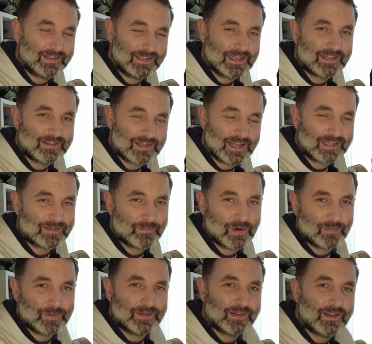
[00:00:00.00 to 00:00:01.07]
kit at the
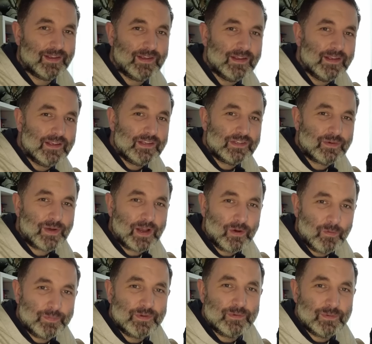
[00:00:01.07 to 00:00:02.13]
moment. So I
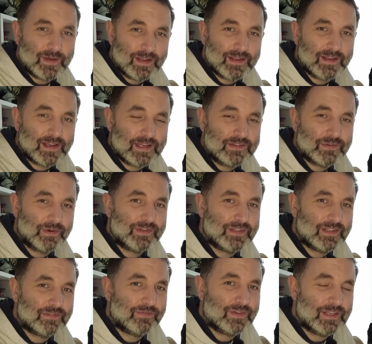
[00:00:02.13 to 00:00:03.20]
hope you enjoyed
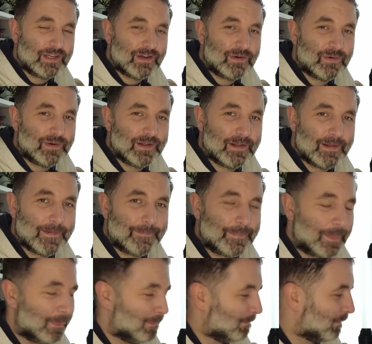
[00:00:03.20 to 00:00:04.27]
this video.
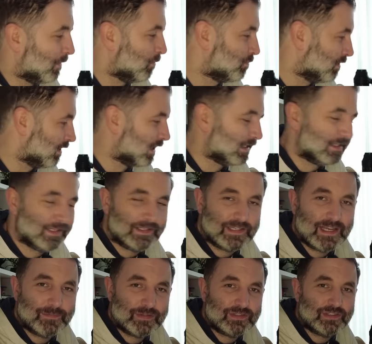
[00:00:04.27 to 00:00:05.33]
Hope you liked
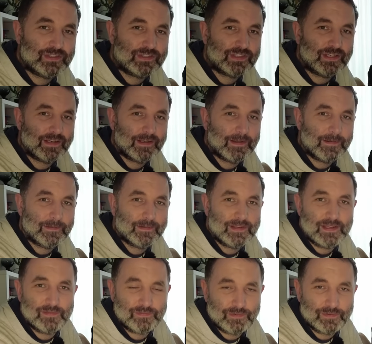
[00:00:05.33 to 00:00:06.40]
the images.
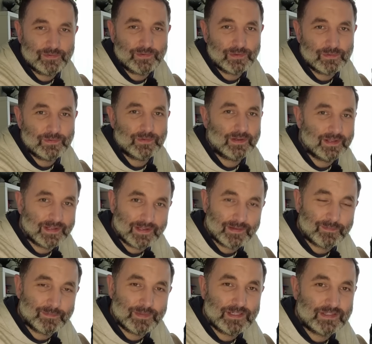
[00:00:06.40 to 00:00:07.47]
If you do,
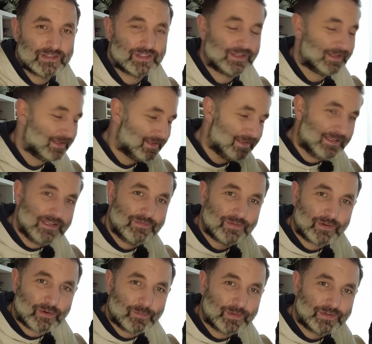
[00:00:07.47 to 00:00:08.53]
please
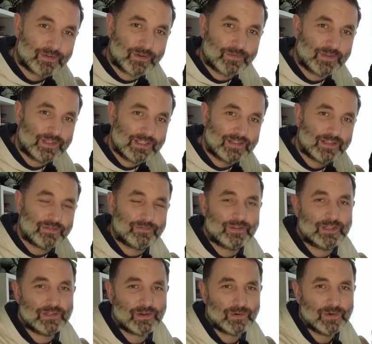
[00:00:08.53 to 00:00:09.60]
leave a comment underneath this
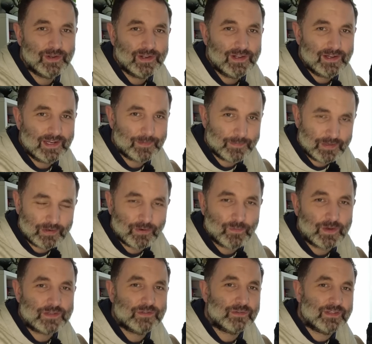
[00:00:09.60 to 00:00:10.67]
video. Let me
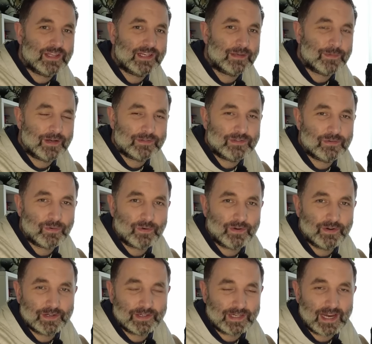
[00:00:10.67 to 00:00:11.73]
know what you think about your